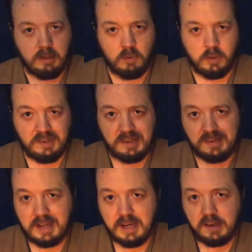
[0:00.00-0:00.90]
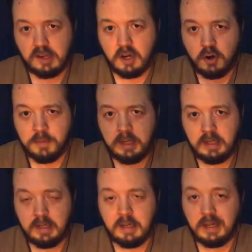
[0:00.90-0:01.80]
Once inside his home,
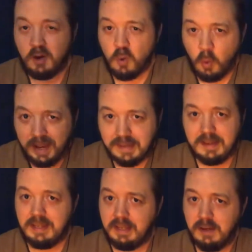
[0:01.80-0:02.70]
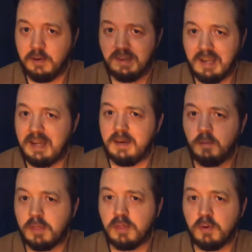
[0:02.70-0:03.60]
quite irritated
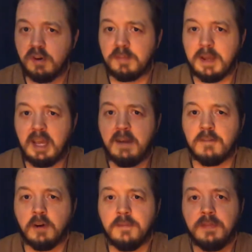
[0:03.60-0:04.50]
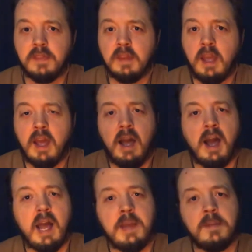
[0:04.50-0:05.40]
with Thor's behavior,
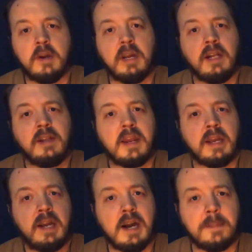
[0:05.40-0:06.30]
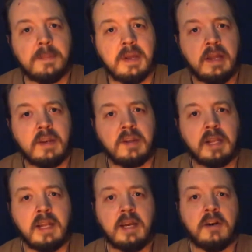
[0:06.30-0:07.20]
Hymir held out a cup and
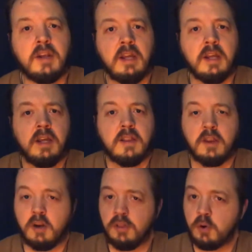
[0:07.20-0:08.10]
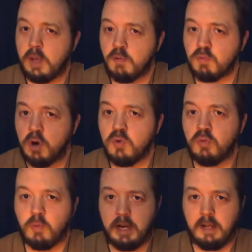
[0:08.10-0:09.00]
declared that although he
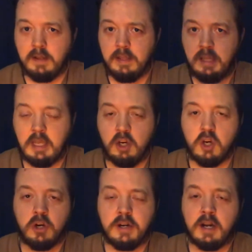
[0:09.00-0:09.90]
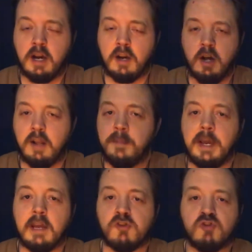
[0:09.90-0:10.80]
rowed well, he could not call a
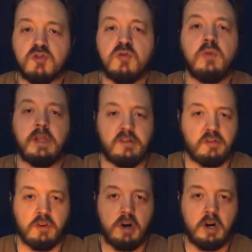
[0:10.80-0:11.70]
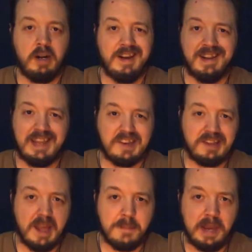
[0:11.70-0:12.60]
man truly strong unless
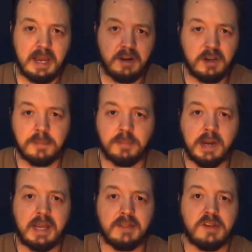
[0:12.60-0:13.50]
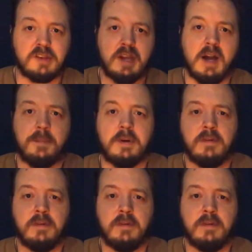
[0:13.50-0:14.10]
that man could break this cup.